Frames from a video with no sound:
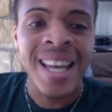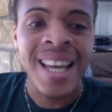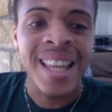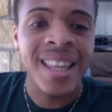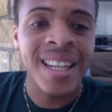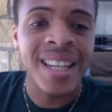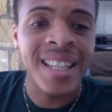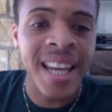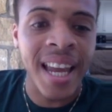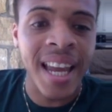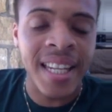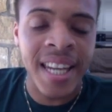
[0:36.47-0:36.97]
The
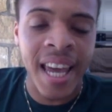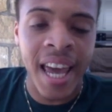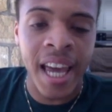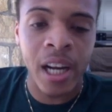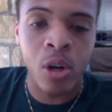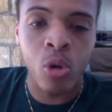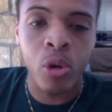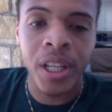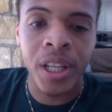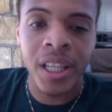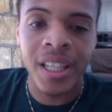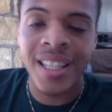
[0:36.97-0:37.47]
debt to
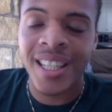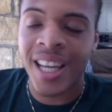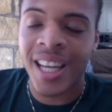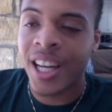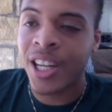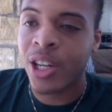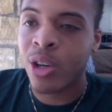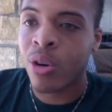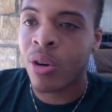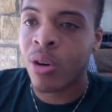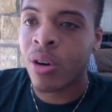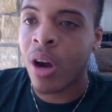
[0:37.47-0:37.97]
equity is
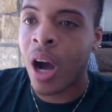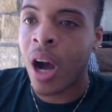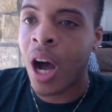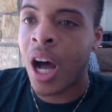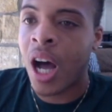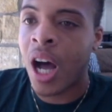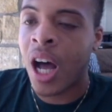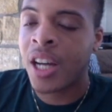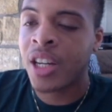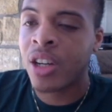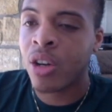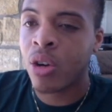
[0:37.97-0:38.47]
under
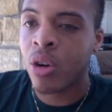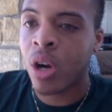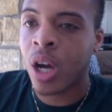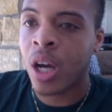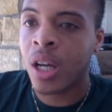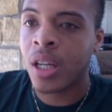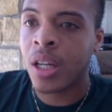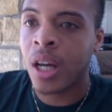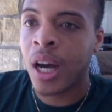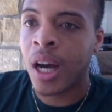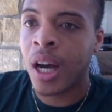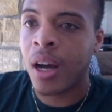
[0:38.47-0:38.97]

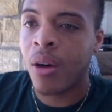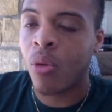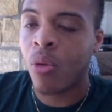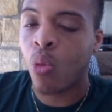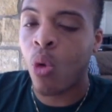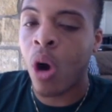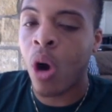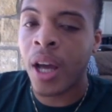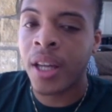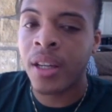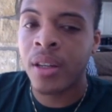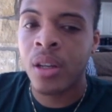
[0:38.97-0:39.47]

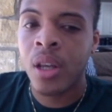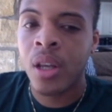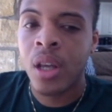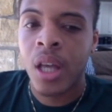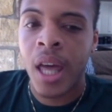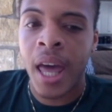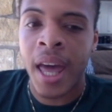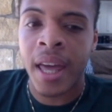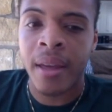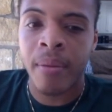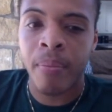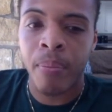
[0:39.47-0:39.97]
1
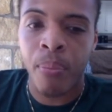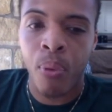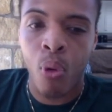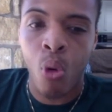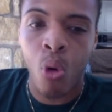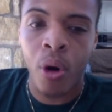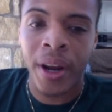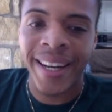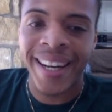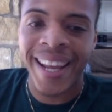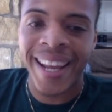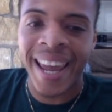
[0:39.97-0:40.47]
at
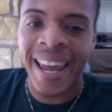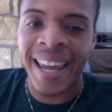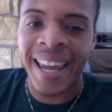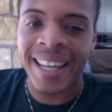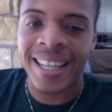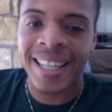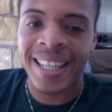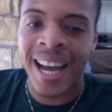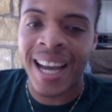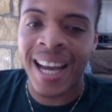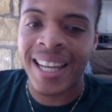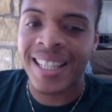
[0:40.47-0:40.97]

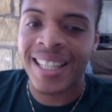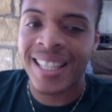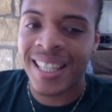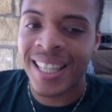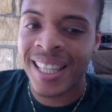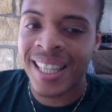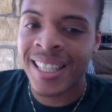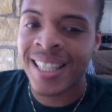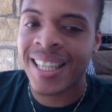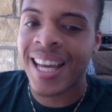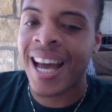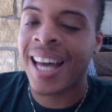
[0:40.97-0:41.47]

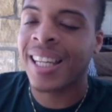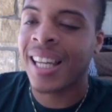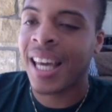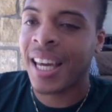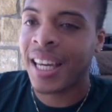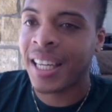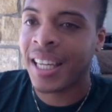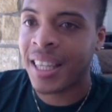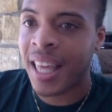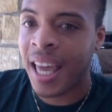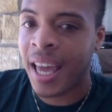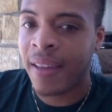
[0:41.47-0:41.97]
0.896. I
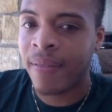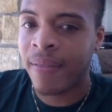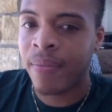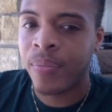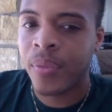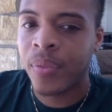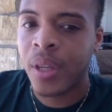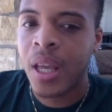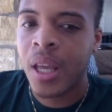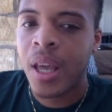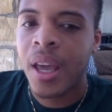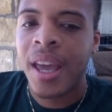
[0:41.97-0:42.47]
like that.
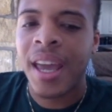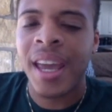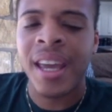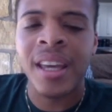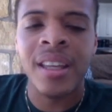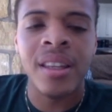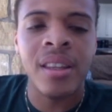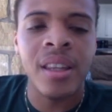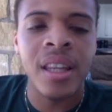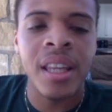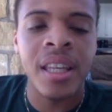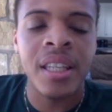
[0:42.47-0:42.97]

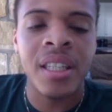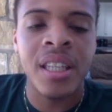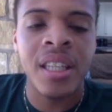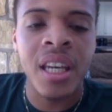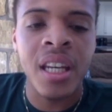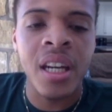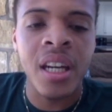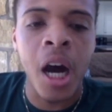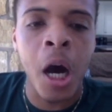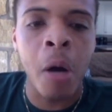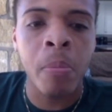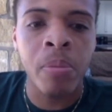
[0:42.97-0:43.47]
And this
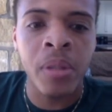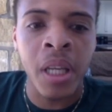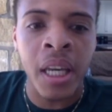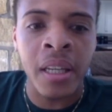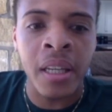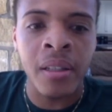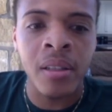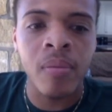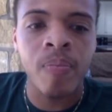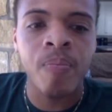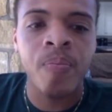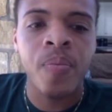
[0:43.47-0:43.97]
did update.